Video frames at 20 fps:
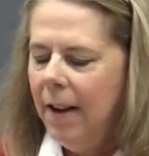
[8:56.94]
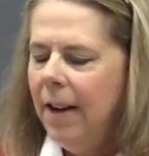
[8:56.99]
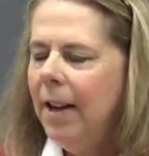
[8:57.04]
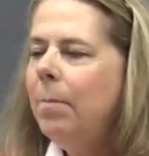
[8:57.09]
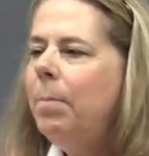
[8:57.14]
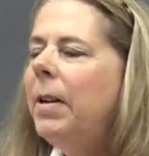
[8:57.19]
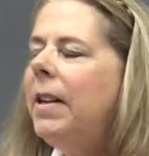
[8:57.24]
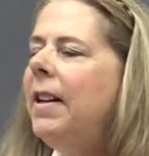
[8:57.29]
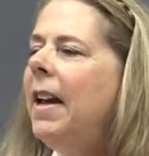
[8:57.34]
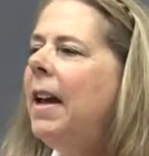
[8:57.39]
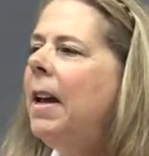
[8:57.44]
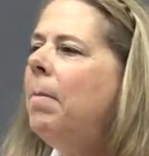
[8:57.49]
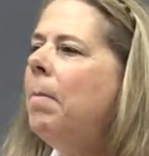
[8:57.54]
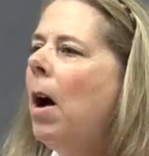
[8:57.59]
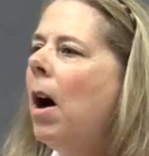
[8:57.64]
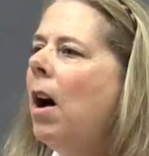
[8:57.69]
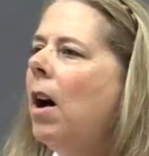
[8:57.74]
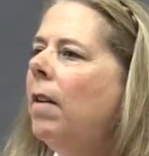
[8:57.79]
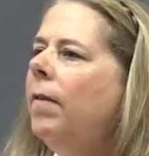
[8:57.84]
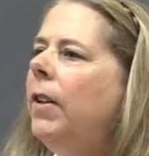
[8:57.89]
It became
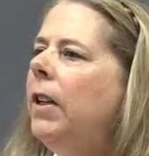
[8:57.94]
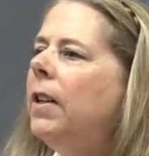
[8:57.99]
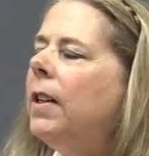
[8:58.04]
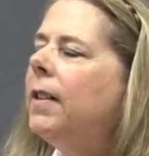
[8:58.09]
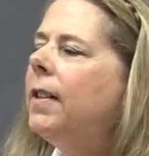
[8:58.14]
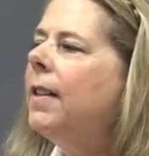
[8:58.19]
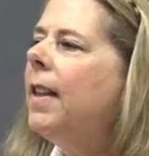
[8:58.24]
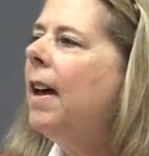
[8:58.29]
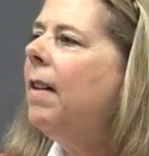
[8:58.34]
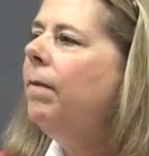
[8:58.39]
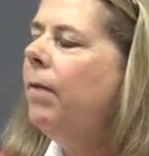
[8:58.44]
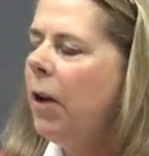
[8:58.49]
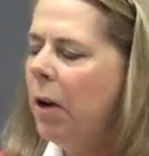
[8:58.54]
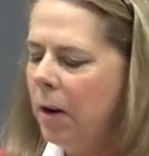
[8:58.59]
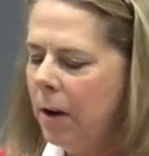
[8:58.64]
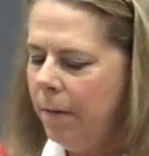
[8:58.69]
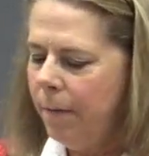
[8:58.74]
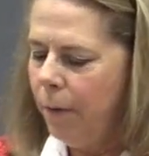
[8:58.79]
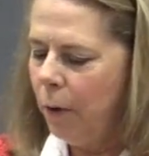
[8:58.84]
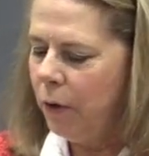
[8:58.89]
obvious that
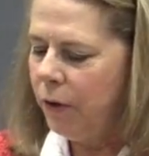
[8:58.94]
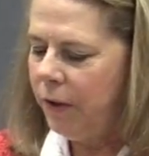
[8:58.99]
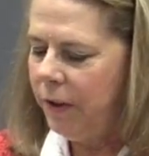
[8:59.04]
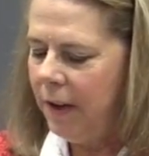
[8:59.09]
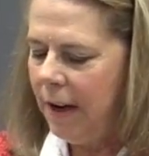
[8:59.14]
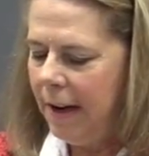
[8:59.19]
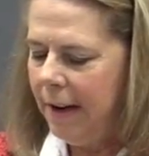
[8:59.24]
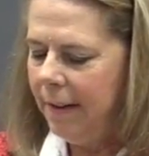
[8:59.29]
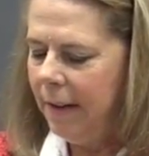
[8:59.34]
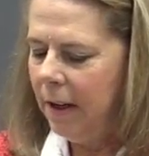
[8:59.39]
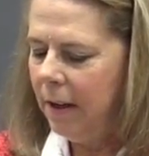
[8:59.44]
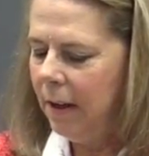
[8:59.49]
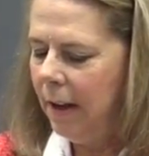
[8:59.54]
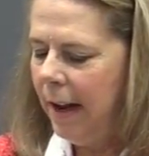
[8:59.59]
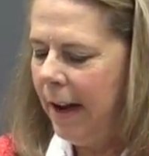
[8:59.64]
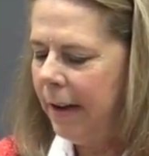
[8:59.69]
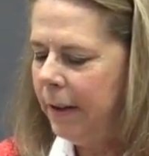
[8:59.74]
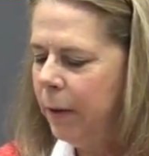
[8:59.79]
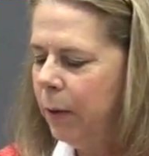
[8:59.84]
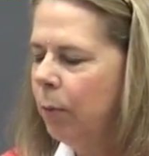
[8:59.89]
very first day in the
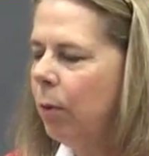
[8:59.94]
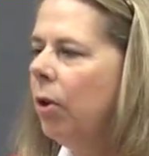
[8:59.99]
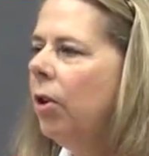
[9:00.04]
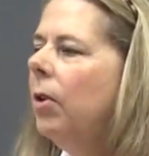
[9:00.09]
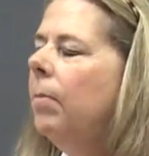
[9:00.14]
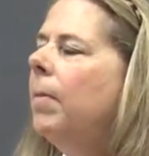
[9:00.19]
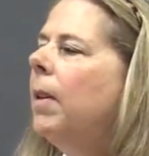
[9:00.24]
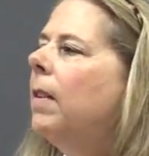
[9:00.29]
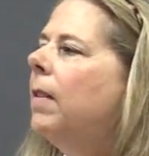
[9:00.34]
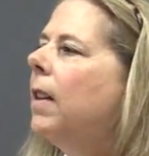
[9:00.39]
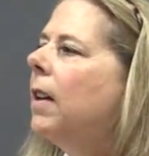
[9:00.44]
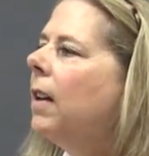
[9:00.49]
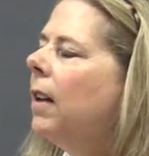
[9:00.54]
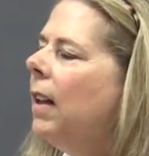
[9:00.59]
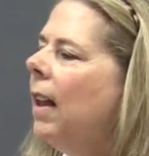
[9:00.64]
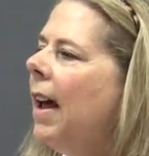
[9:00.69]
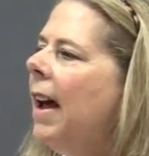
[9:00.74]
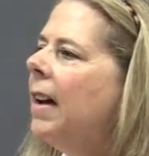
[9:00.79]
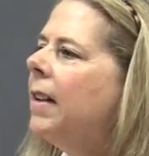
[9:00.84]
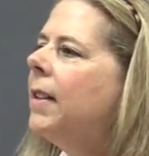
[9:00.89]
classroom that the
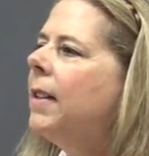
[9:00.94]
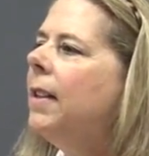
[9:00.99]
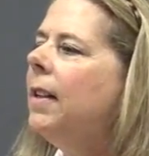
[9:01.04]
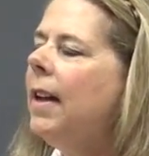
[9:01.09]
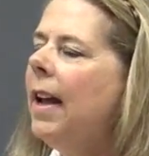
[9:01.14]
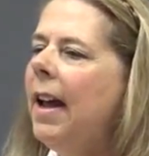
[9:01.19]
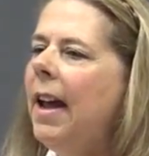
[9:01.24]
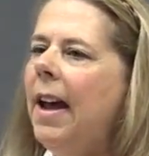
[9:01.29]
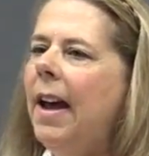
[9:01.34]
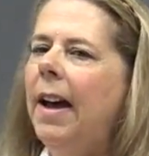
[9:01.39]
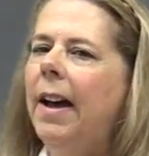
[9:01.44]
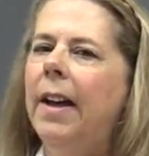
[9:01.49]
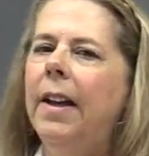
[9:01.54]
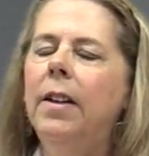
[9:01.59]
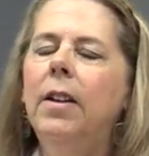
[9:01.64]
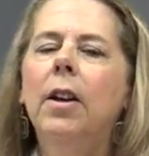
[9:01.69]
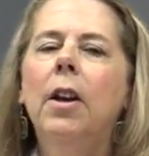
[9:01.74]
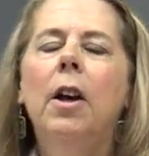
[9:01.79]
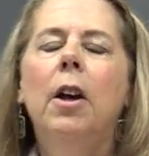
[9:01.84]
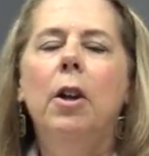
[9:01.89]
class had
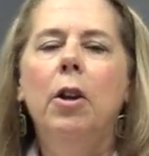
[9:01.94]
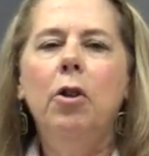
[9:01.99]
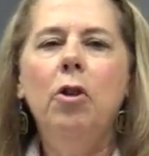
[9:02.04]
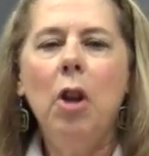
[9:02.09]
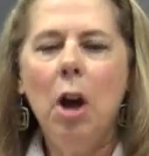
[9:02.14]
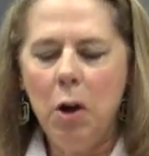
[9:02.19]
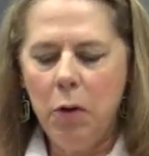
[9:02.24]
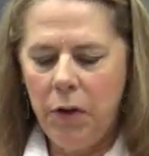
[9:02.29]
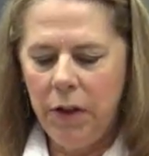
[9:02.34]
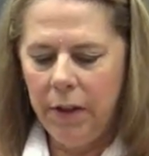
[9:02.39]
had no